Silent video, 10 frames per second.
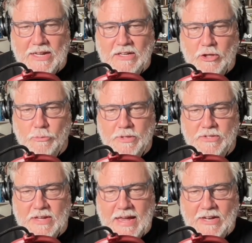
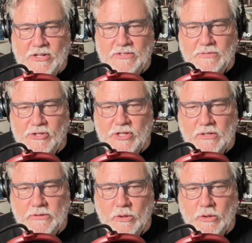Inhumans Agents of S.H.I.E.L.D.